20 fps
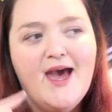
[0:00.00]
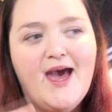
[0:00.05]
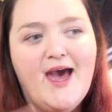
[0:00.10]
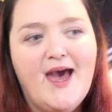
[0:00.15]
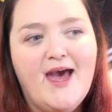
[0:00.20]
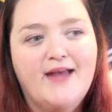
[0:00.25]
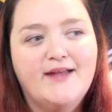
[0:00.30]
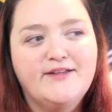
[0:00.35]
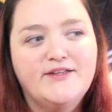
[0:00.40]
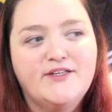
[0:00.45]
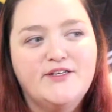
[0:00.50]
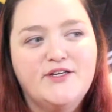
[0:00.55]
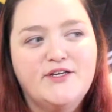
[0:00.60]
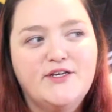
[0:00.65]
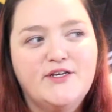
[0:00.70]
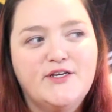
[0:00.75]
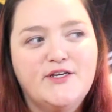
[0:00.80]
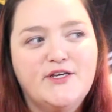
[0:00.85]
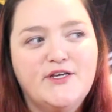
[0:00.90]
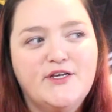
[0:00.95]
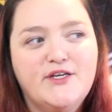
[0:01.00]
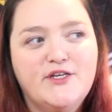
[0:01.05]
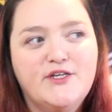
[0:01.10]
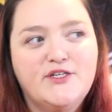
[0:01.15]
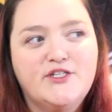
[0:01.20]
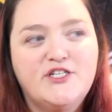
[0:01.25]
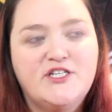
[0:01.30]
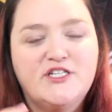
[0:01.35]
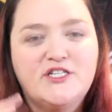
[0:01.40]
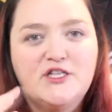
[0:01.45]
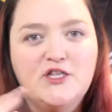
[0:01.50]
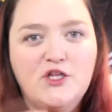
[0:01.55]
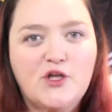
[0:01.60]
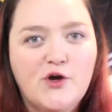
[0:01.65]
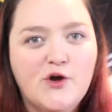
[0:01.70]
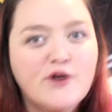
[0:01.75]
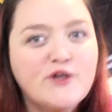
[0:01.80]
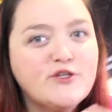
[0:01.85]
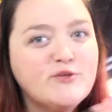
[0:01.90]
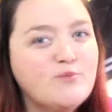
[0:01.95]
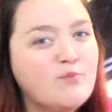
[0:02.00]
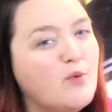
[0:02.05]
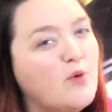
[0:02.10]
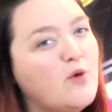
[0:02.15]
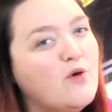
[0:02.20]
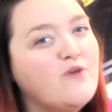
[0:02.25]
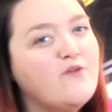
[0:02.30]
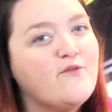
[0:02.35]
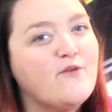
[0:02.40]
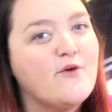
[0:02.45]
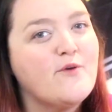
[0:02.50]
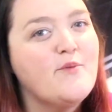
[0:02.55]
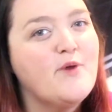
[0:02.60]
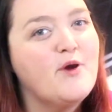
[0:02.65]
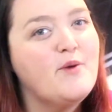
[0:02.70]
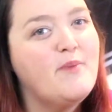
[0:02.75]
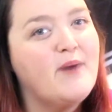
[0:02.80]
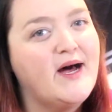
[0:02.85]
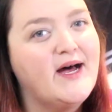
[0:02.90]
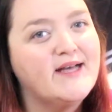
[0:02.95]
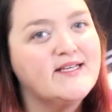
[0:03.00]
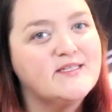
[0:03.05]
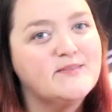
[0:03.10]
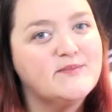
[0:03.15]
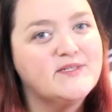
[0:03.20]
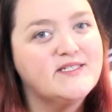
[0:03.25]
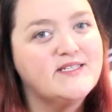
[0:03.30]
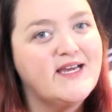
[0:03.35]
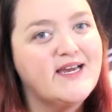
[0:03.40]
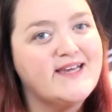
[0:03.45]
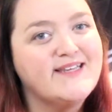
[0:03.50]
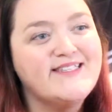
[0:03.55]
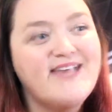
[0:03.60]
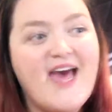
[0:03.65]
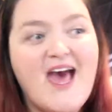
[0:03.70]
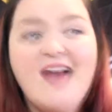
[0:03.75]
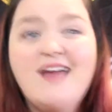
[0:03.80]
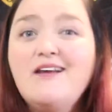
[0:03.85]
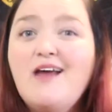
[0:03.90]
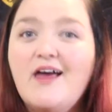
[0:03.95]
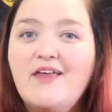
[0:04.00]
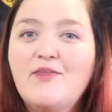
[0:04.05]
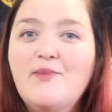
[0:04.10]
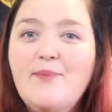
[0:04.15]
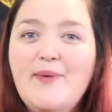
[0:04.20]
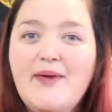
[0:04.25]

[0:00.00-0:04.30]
and she's learnt more from her past mistakes and other